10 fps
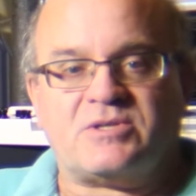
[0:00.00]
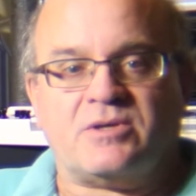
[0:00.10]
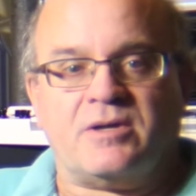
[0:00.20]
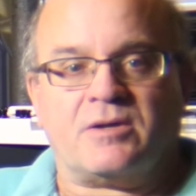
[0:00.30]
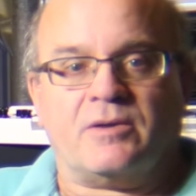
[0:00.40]

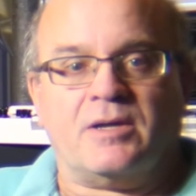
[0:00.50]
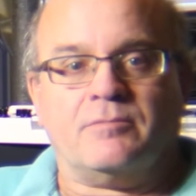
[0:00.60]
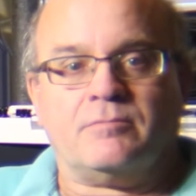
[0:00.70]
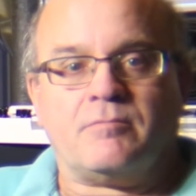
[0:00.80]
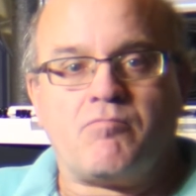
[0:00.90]

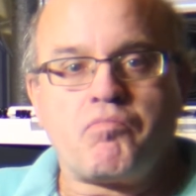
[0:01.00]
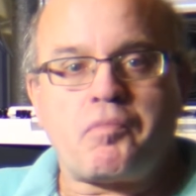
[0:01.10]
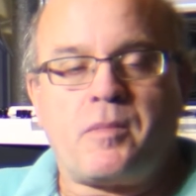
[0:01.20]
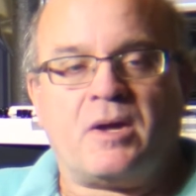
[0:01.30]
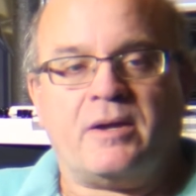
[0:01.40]
diagram,
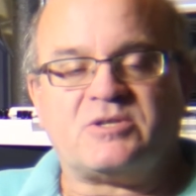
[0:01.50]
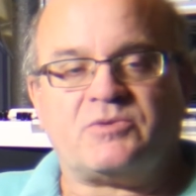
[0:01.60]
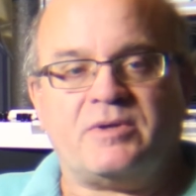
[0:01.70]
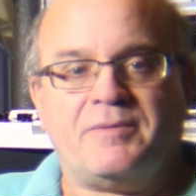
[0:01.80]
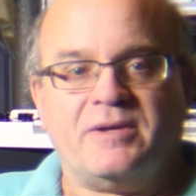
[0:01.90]
has
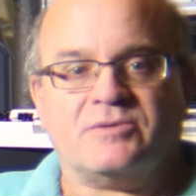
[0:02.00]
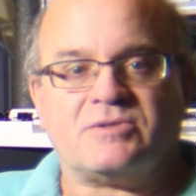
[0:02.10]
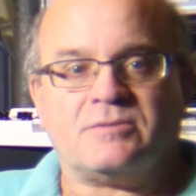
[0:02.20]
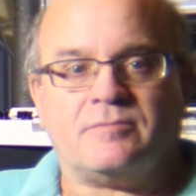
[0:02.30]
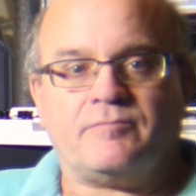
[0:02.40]
3 pins.